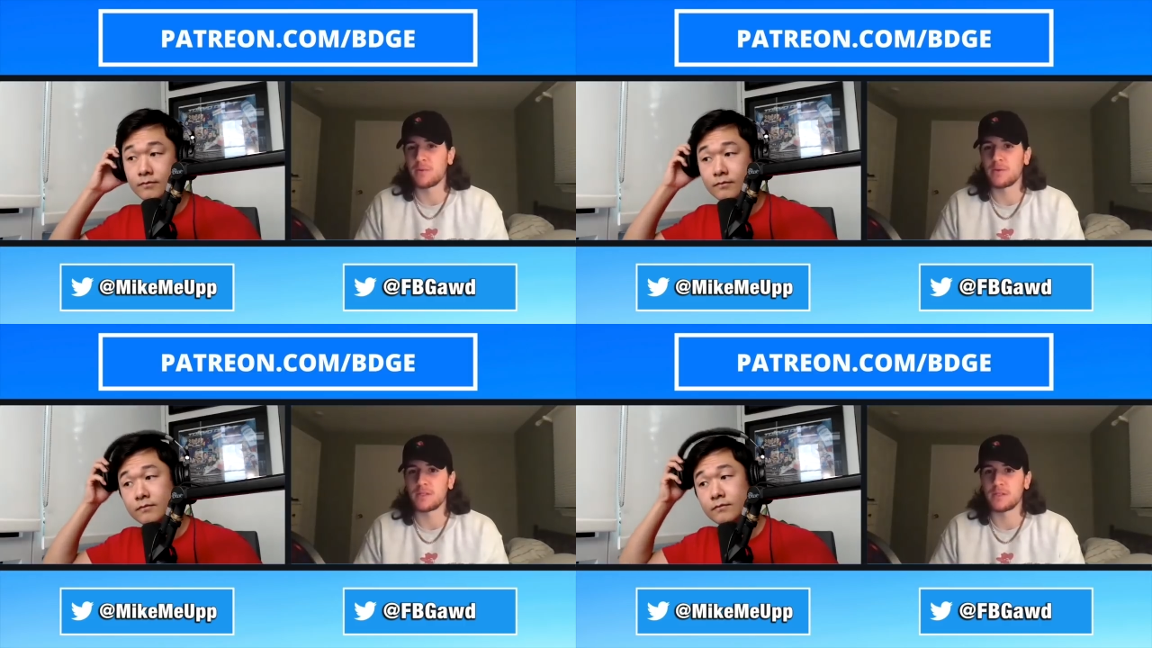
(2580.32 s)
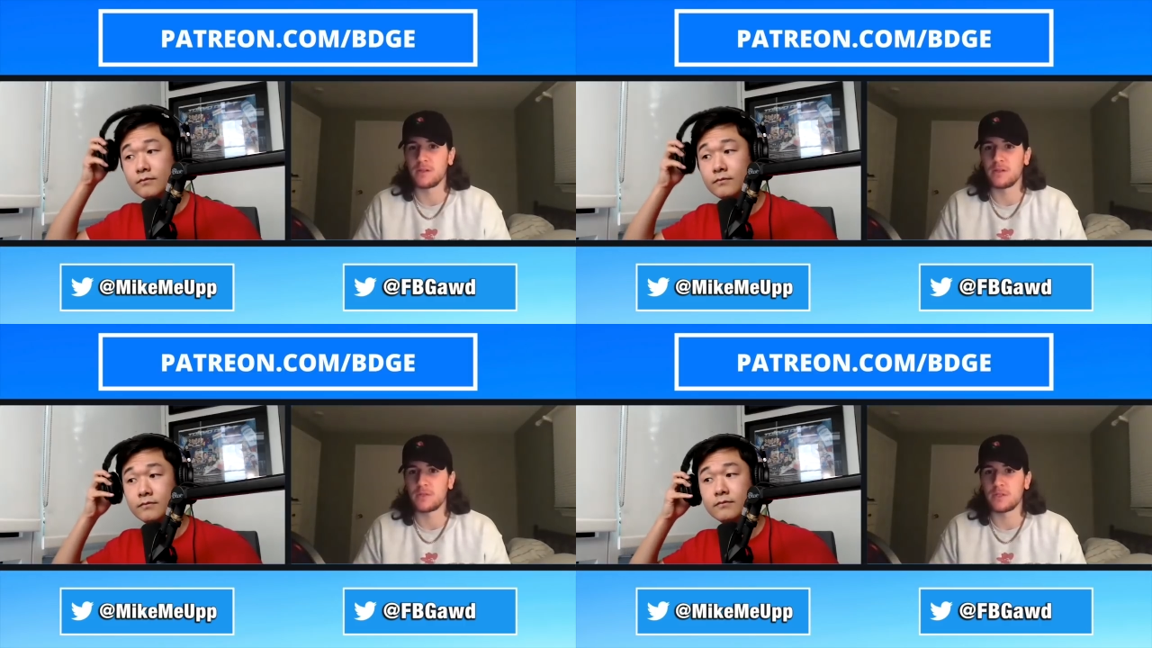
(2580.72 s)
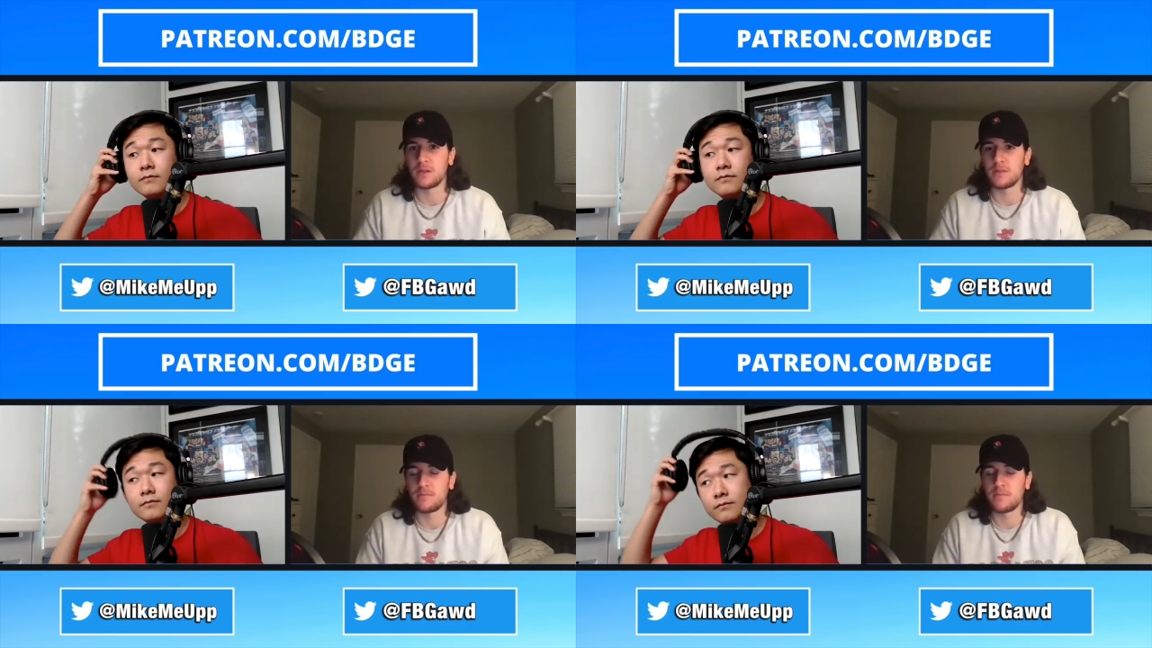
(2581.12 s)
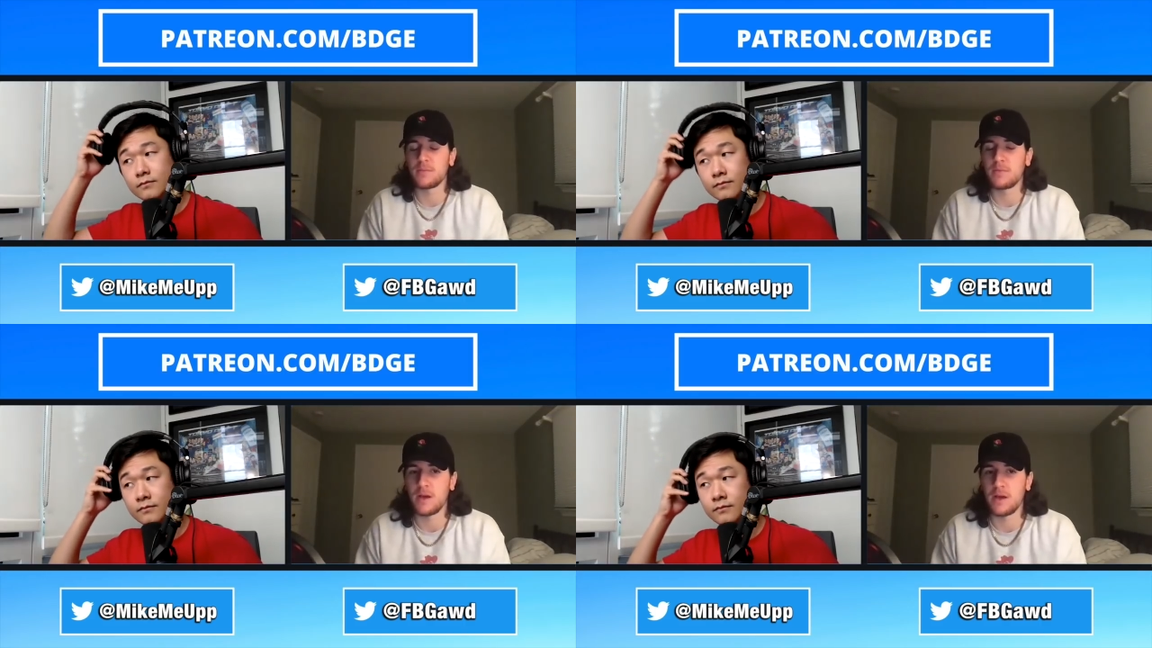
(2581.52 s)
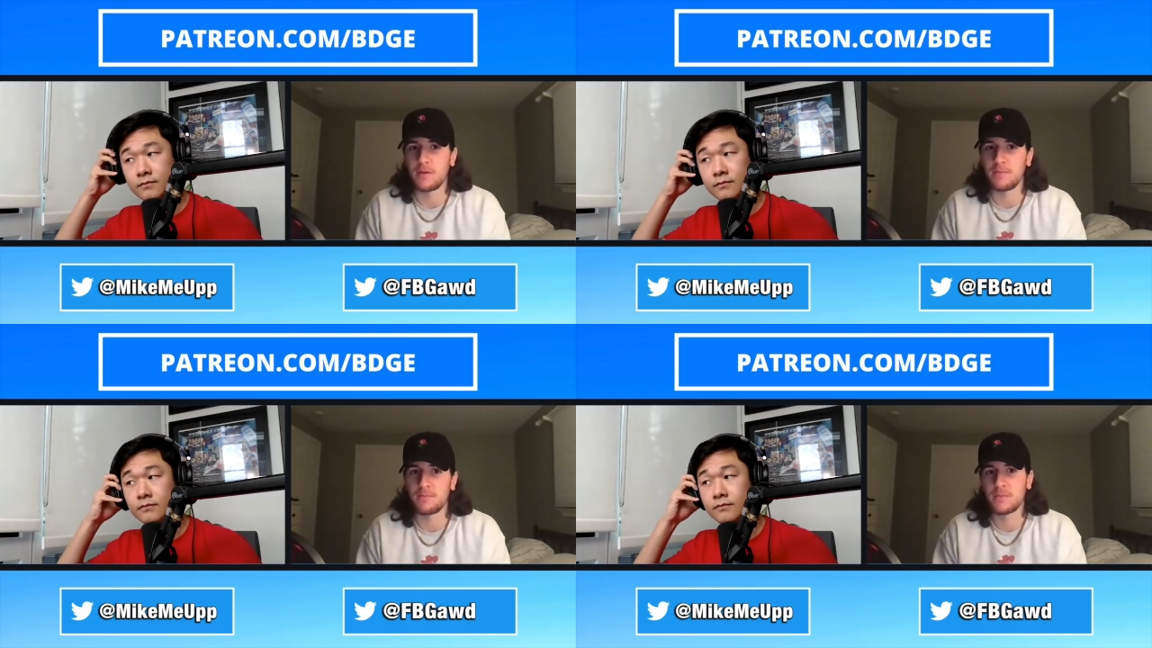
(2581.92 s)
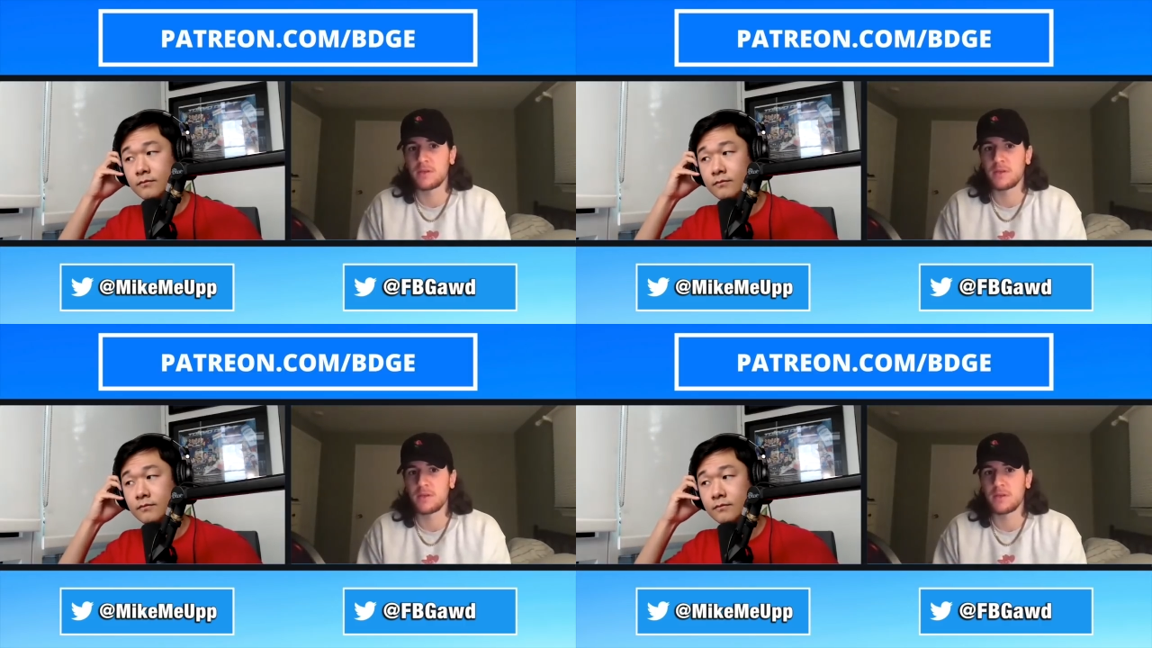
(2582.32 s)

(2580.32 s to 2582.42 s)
Speaker 1: Wilson's close to um,